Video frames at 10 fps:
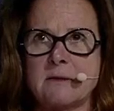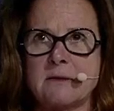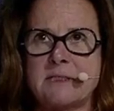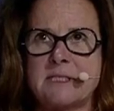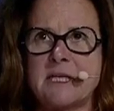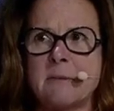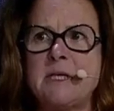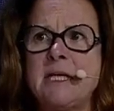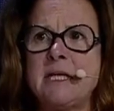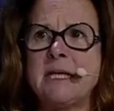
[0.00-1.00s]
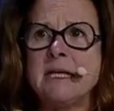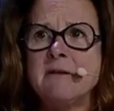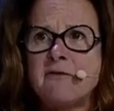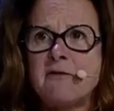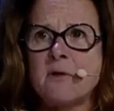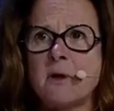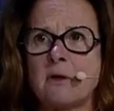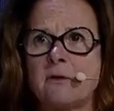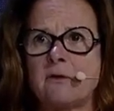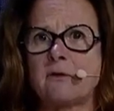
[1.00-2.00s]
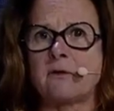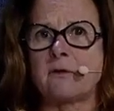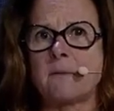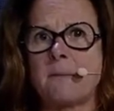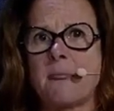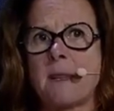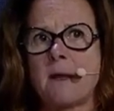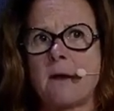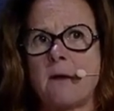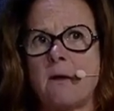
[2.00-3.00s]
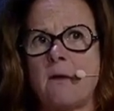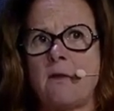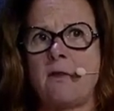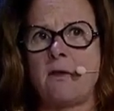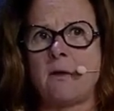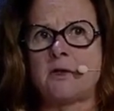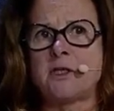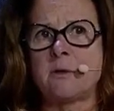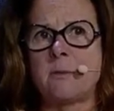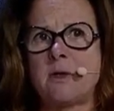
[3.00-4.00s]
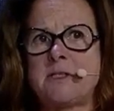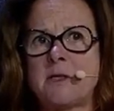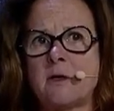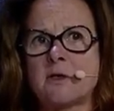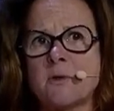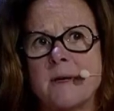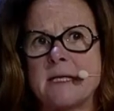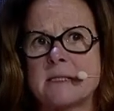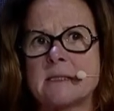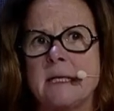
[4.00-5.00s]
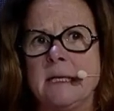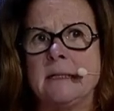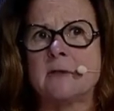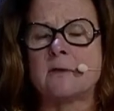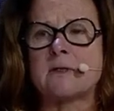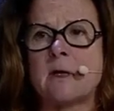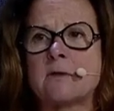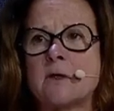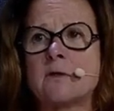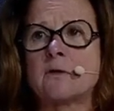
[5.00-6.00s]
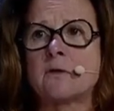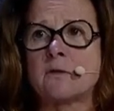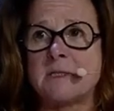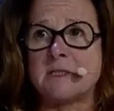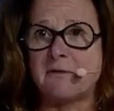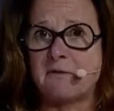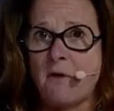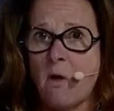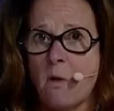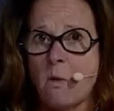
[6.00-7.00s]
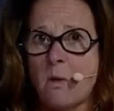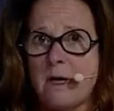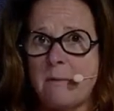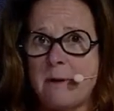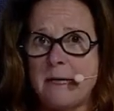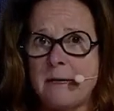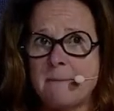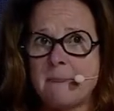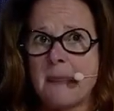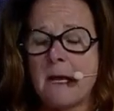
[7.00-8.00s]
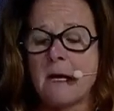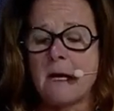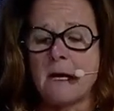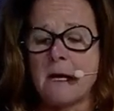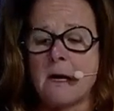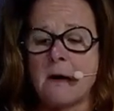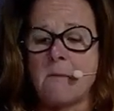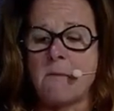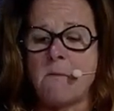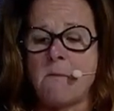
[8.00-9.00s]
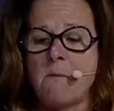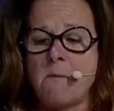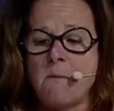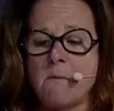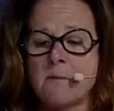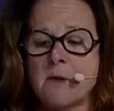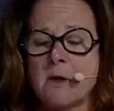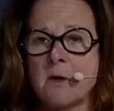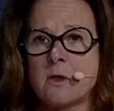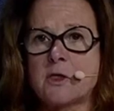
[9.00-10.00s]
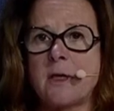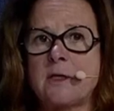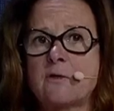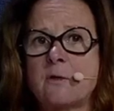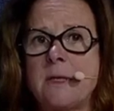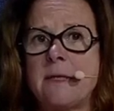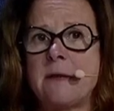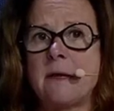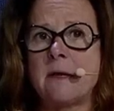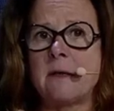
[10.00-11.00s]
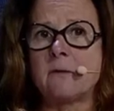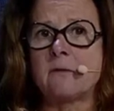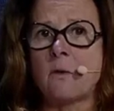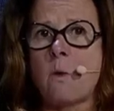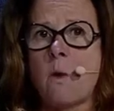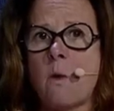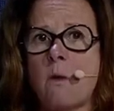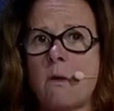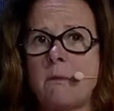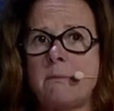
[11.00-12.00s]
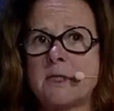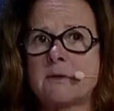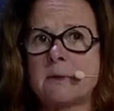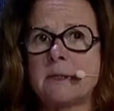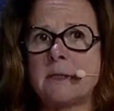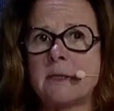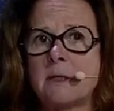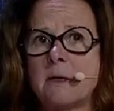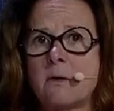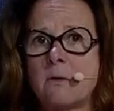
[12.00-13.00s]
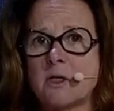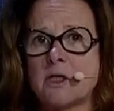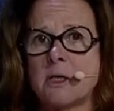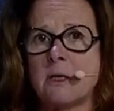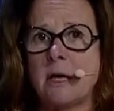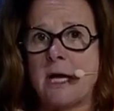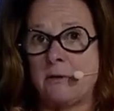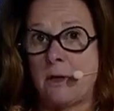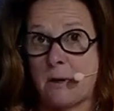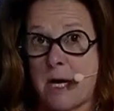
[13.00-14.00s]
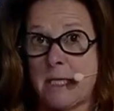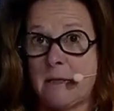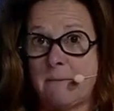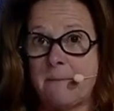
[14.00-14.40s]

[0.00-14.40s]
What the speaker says: determining influence on the geopolitical trends in 2024 will be who's going to win the war between Russia and Ukraine,